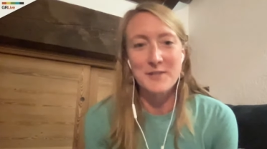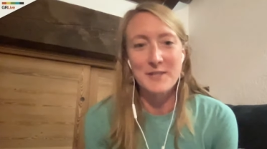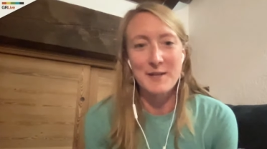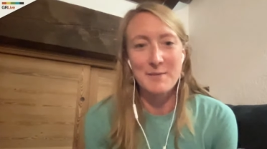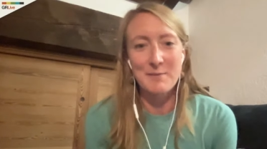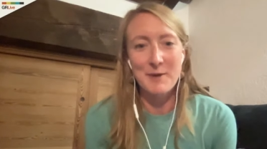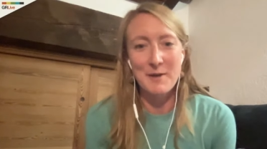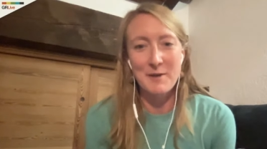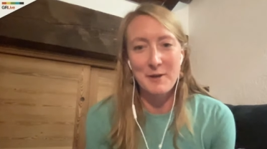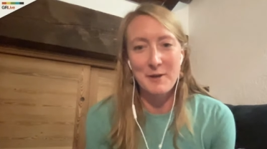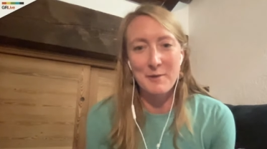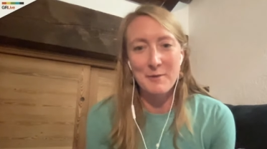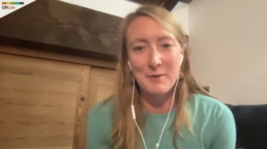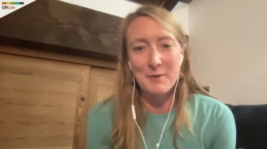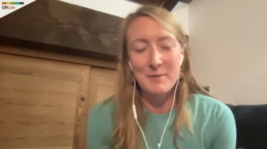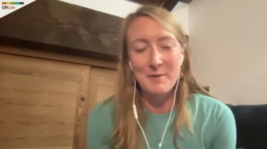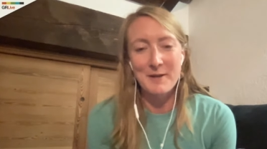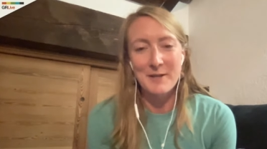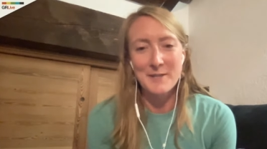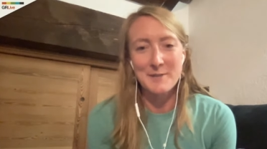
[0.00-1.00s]
I'm out here with
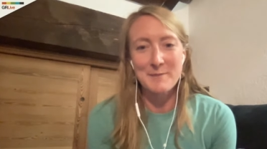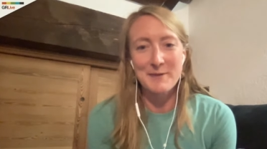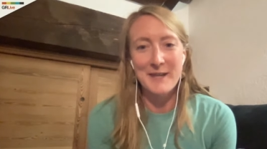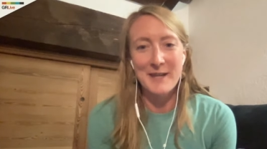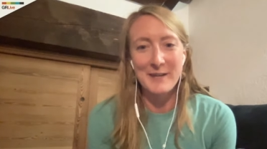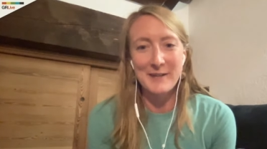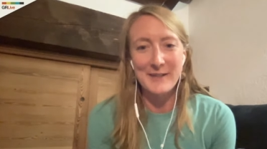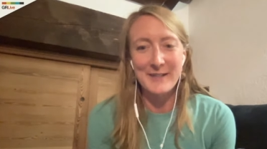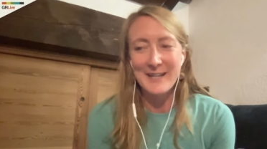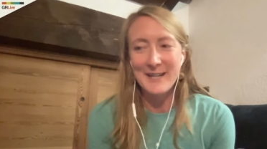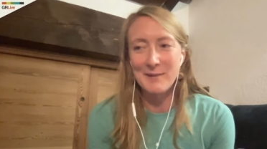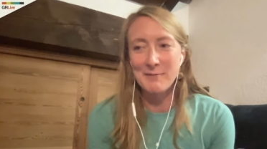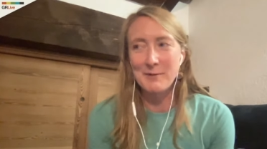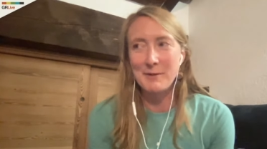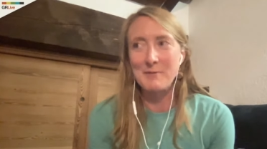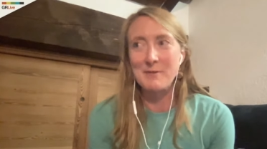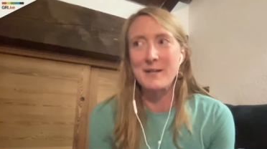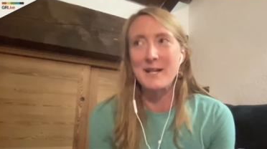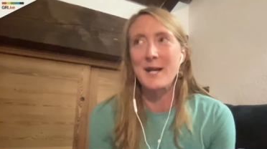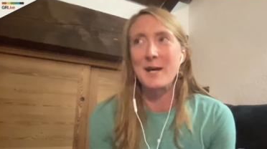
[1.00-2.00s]
my husband, Ellie, and
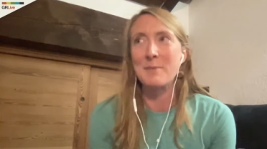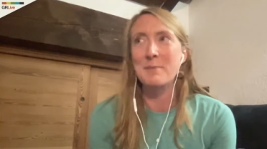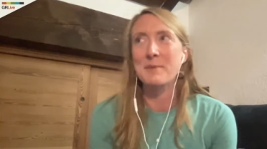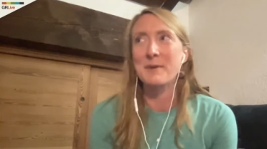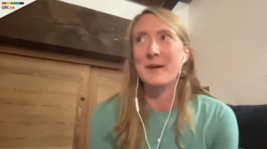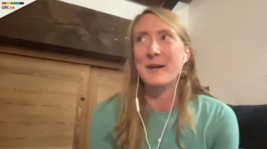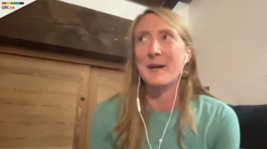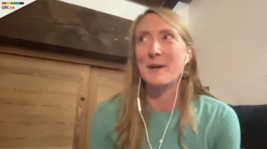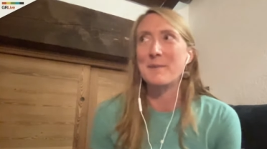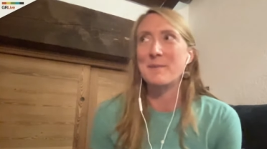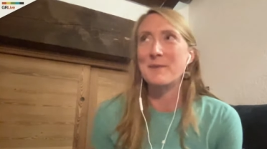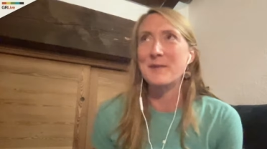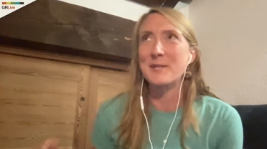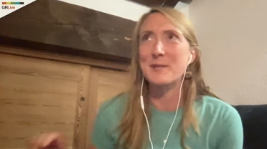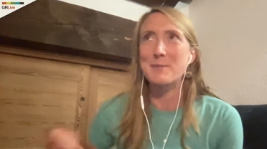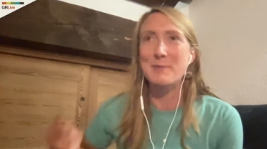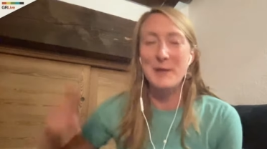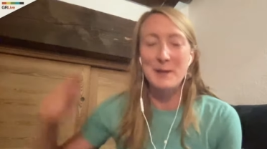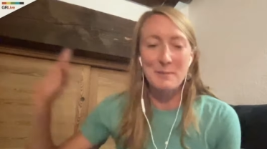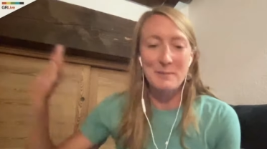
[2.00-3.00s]
we went up
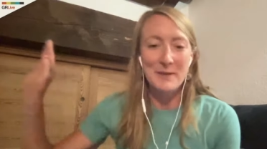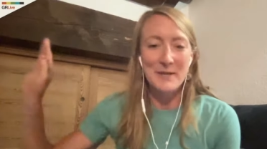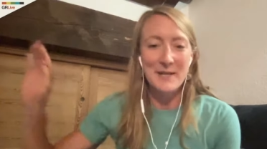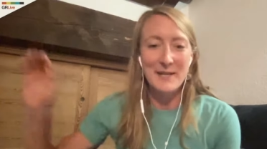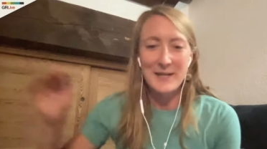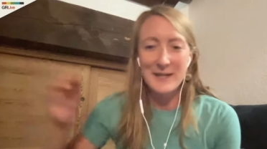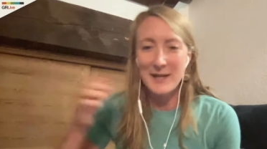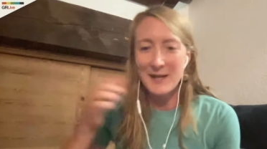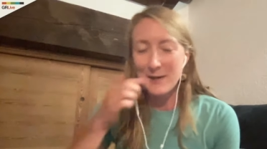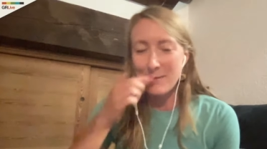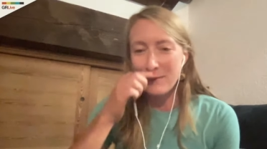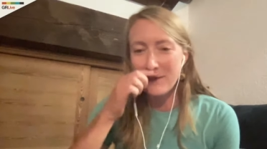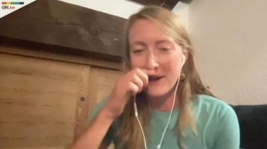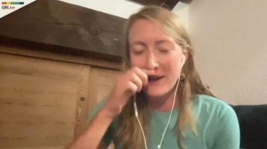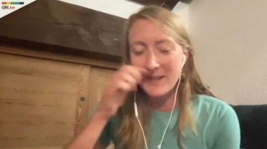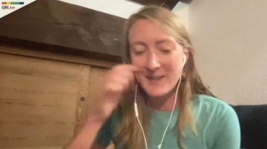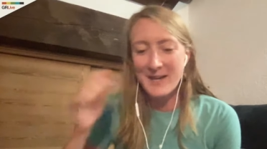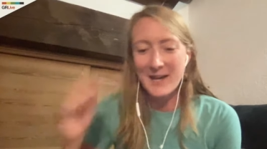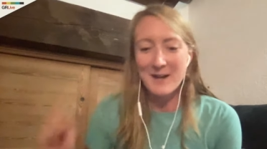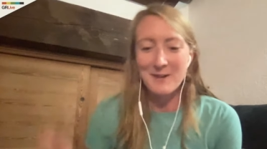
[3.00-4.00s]
this big peak kind of
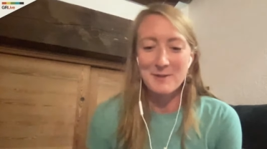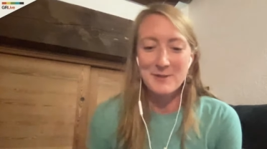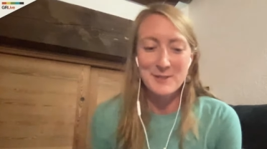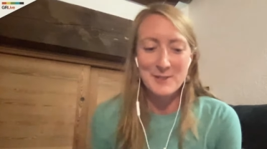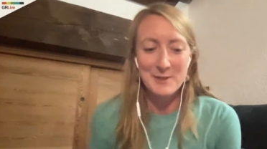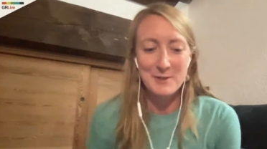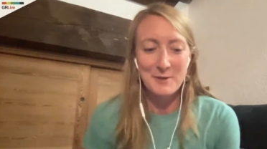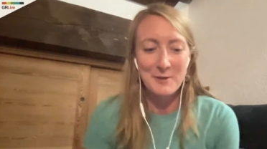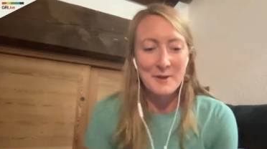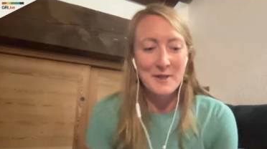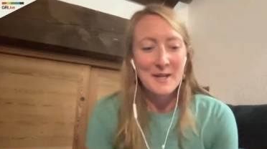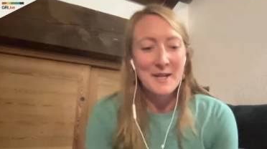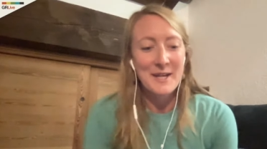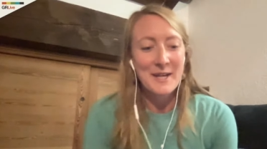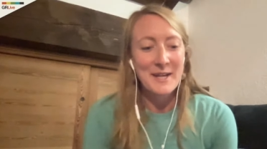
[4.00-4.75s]
behind the house. So